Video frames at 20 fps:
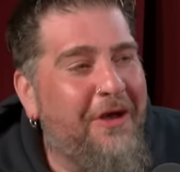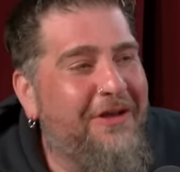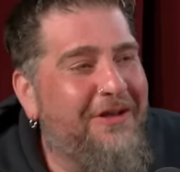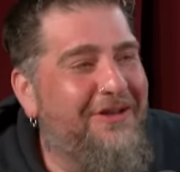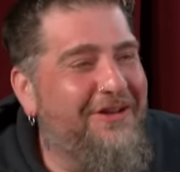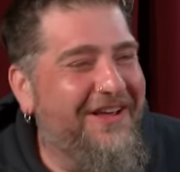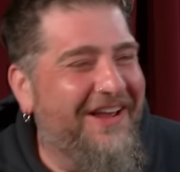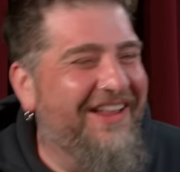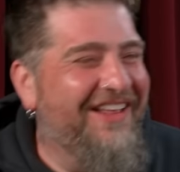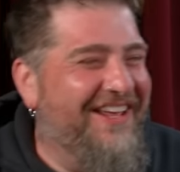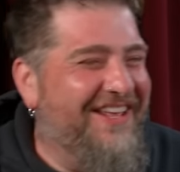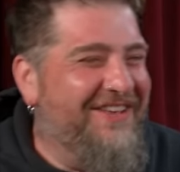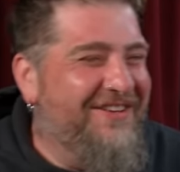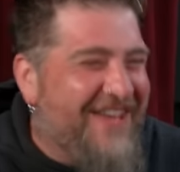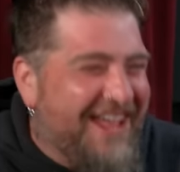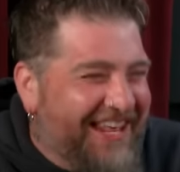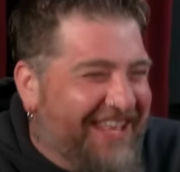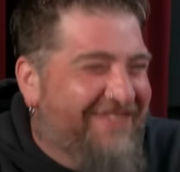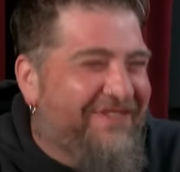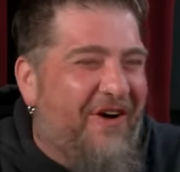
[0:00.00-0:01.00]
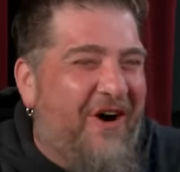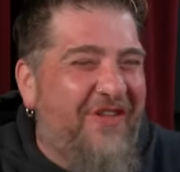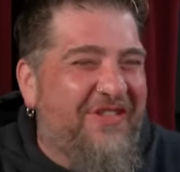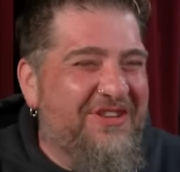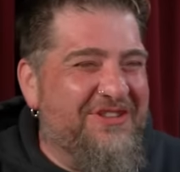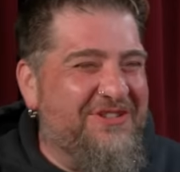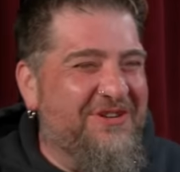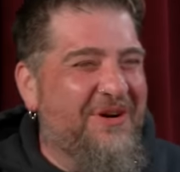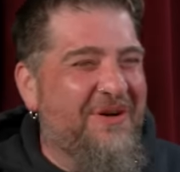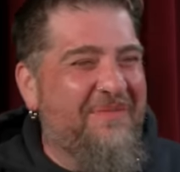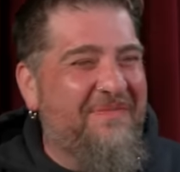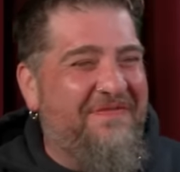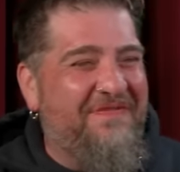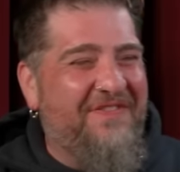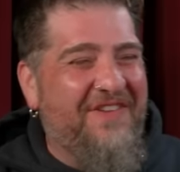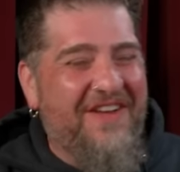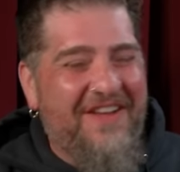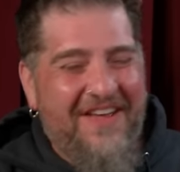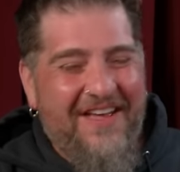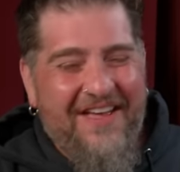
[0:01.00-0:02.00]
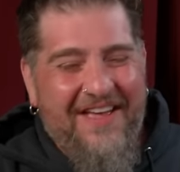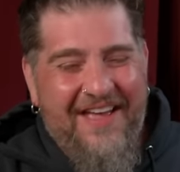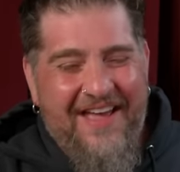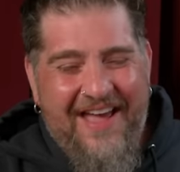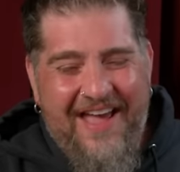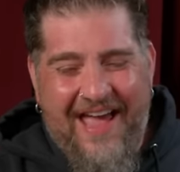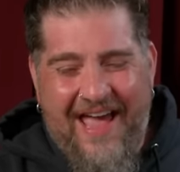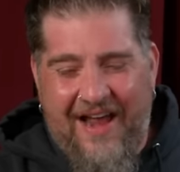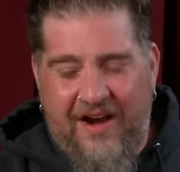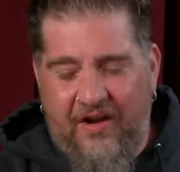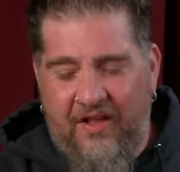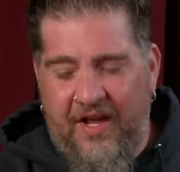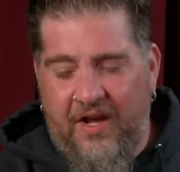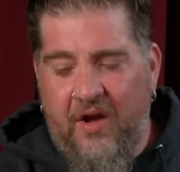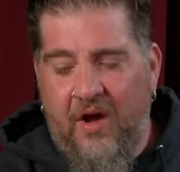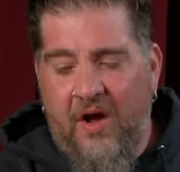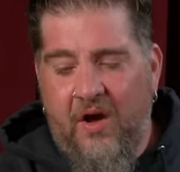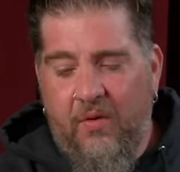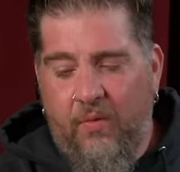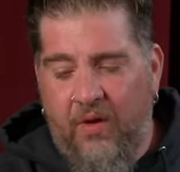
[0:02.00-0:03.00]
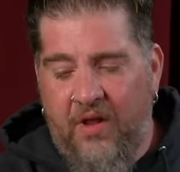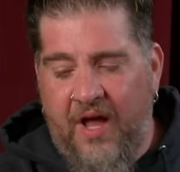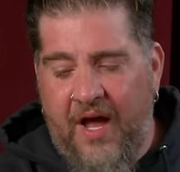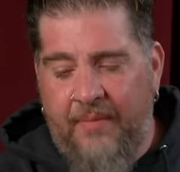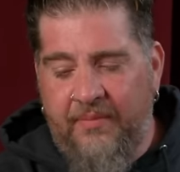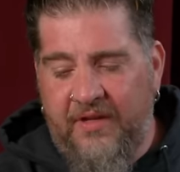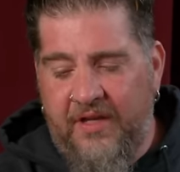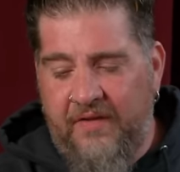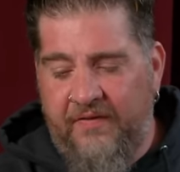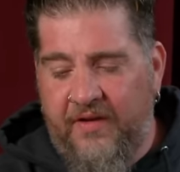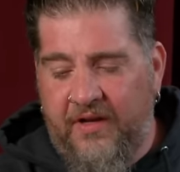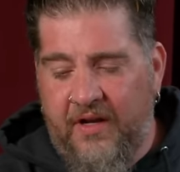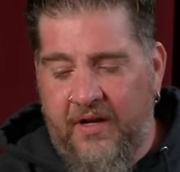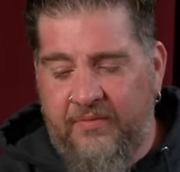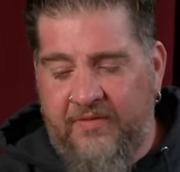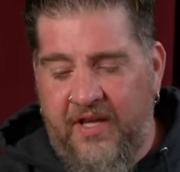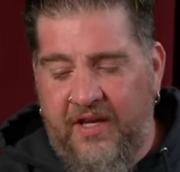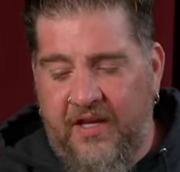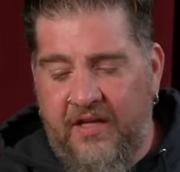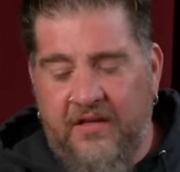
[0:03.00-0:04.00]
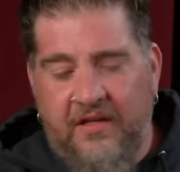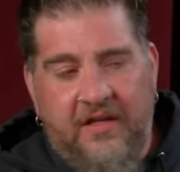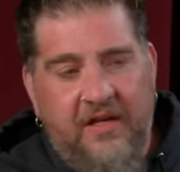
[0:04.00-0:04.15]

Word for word: You gotta like you gotta give all this oomph. And like, well, I'm leaving and I'm taking the